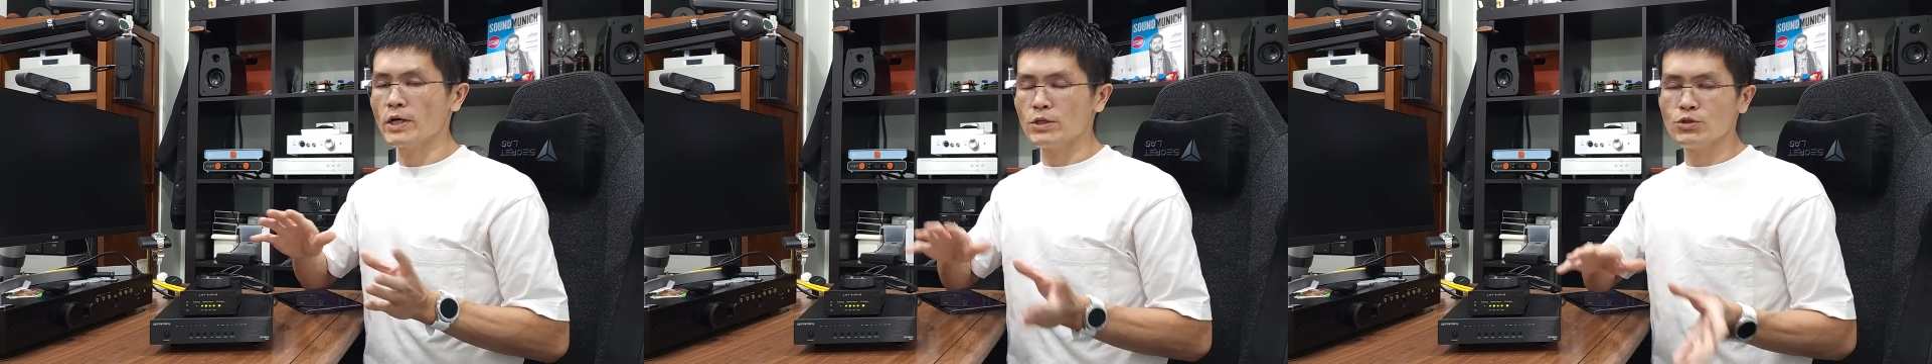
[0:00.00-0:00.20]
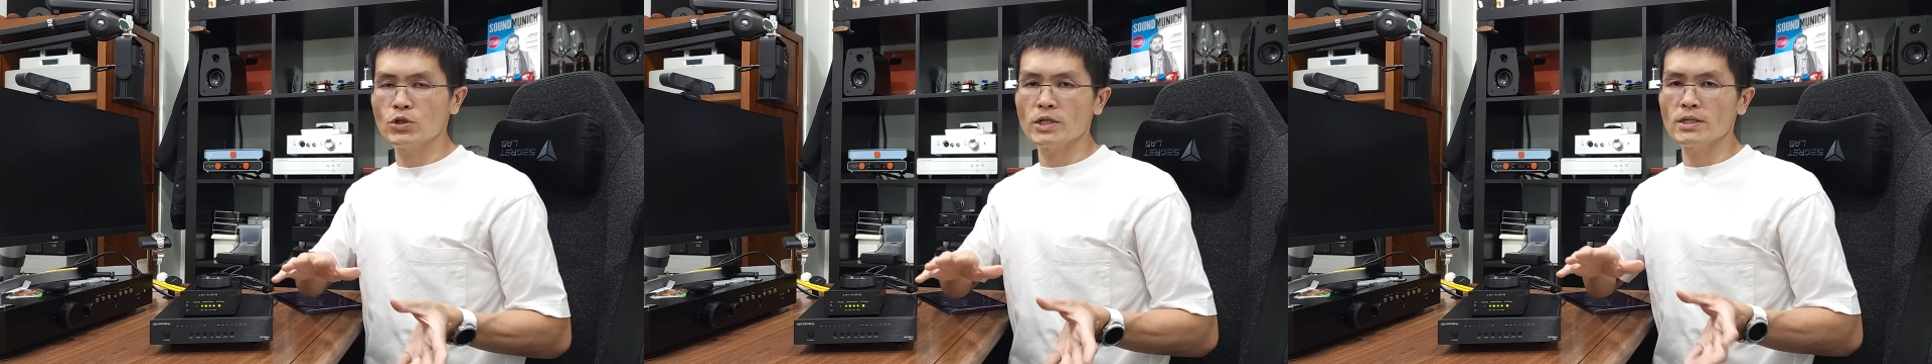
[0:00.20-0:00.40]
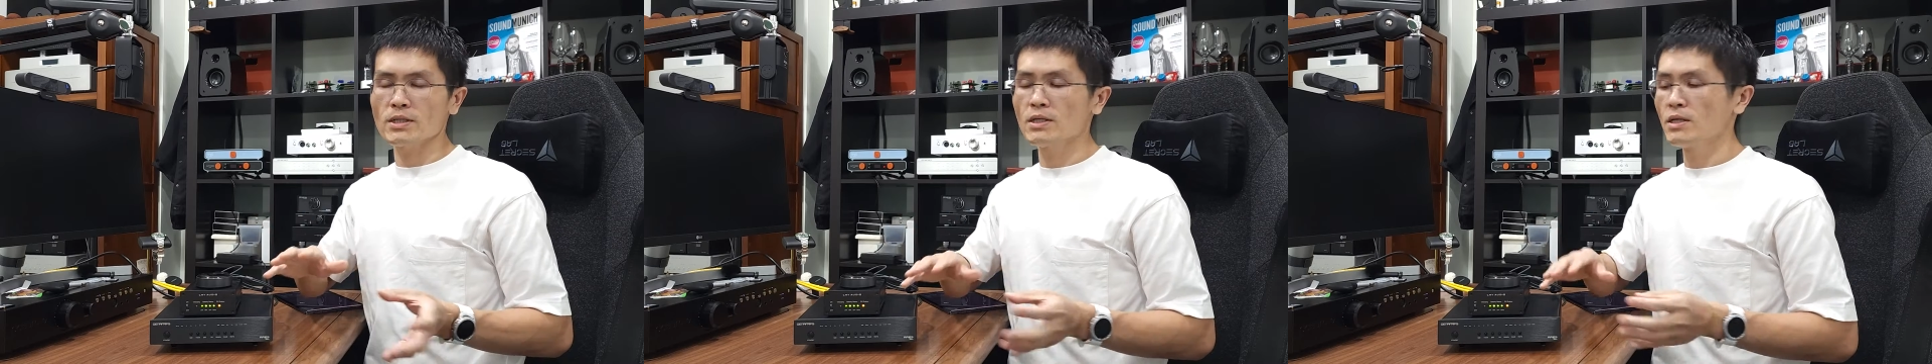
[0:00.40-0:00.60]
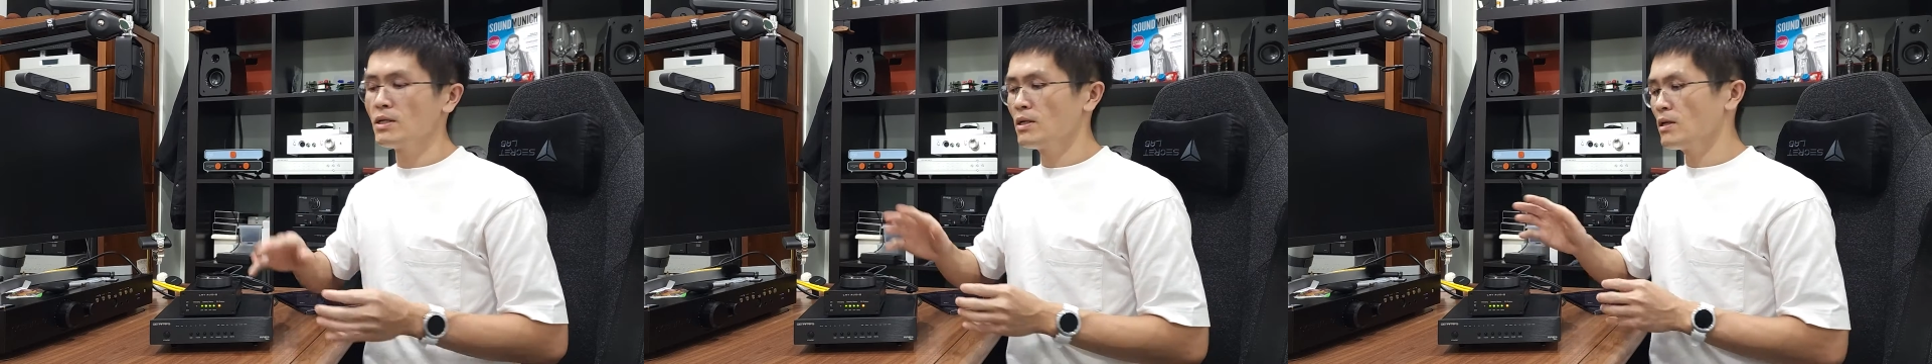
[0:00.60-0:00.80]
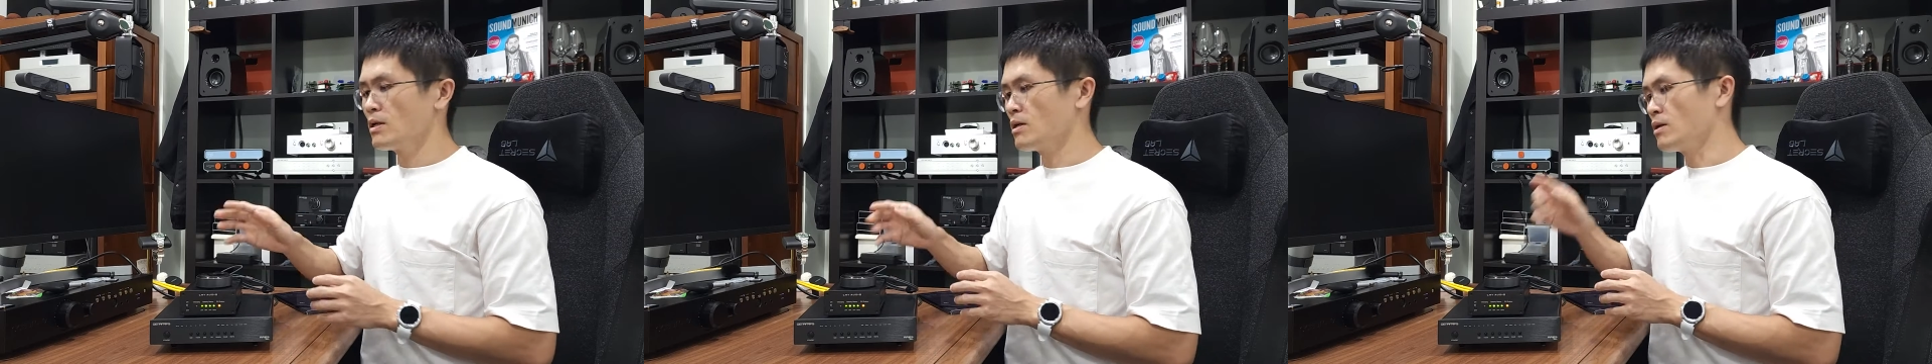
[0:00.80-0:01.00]
Android
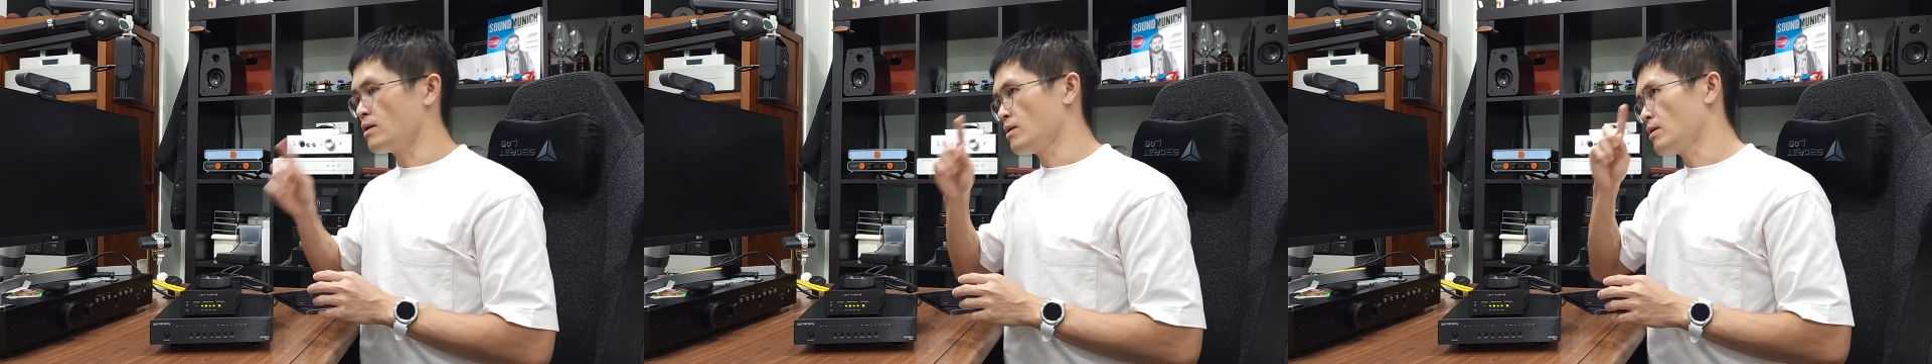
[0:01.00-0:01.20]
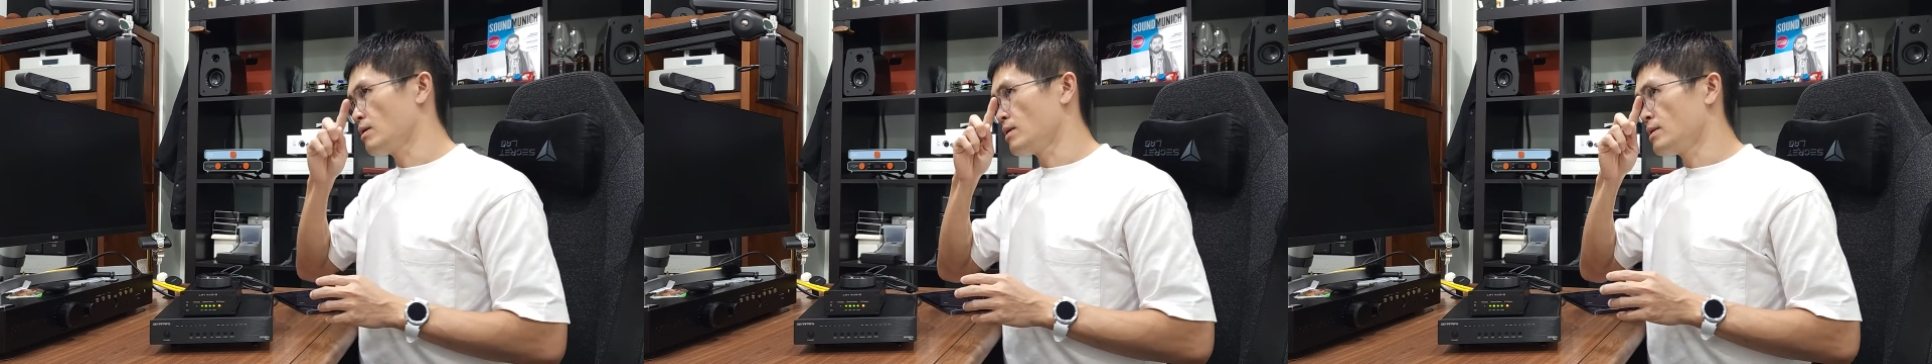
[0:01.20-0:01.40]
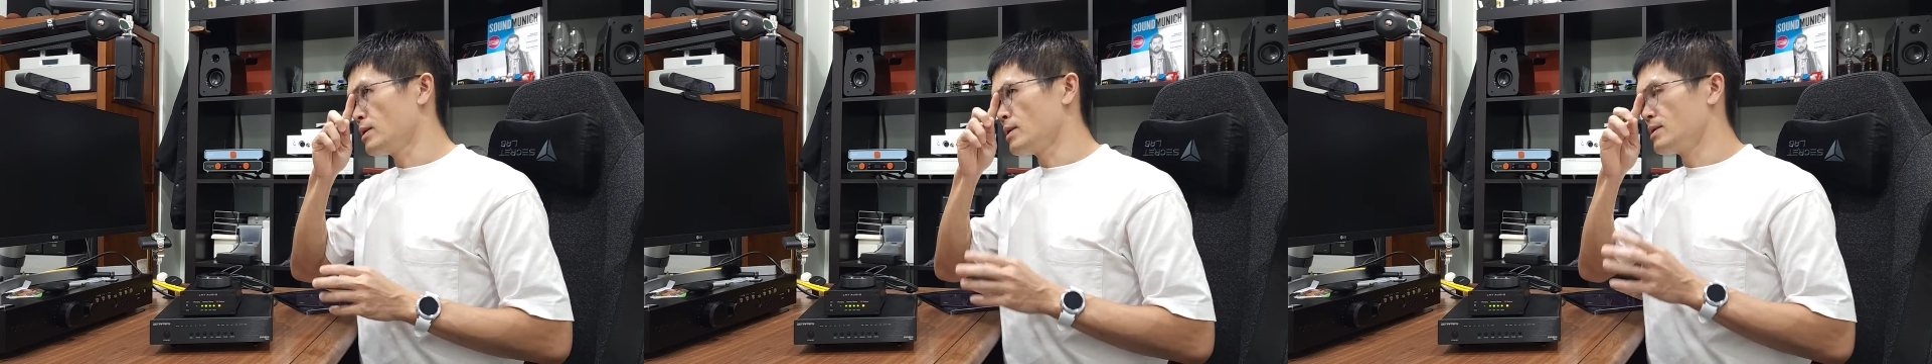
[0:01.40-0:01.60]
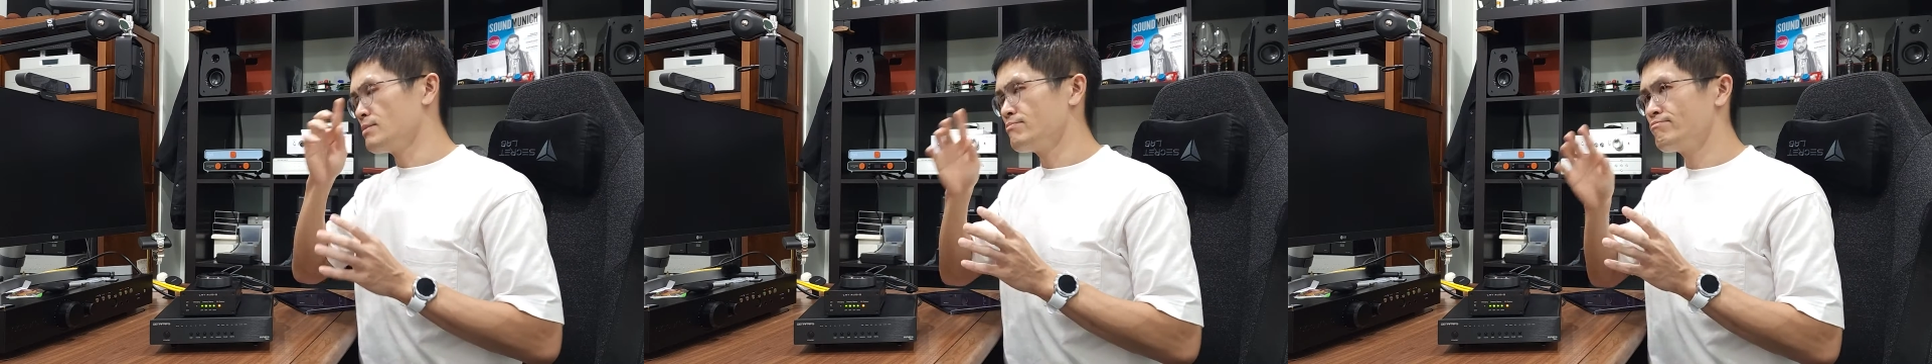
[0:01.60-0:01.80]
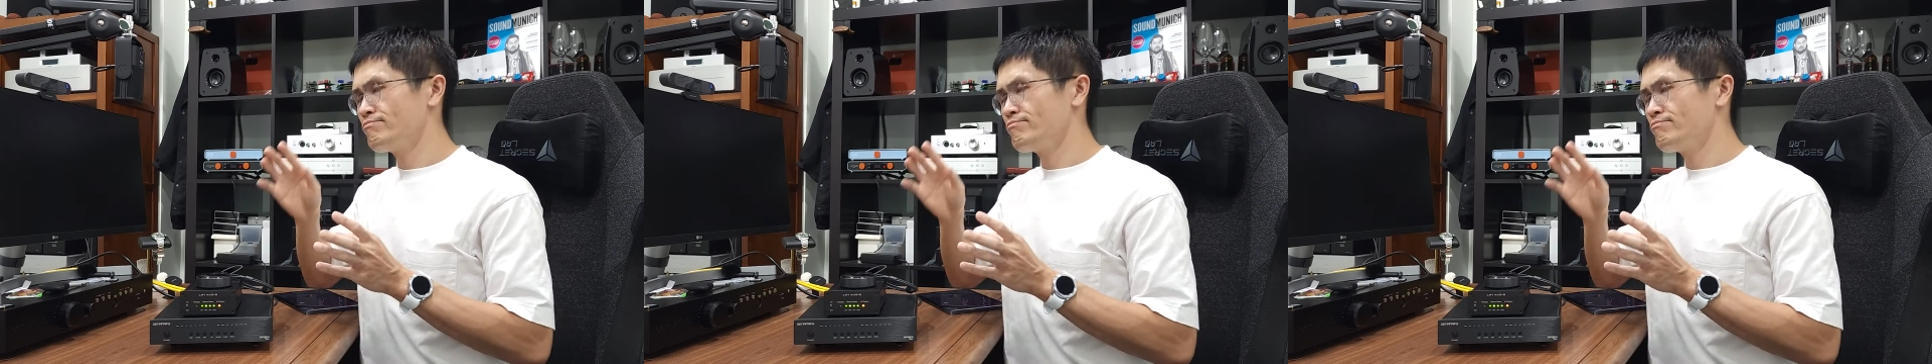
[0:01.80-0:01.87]
or on the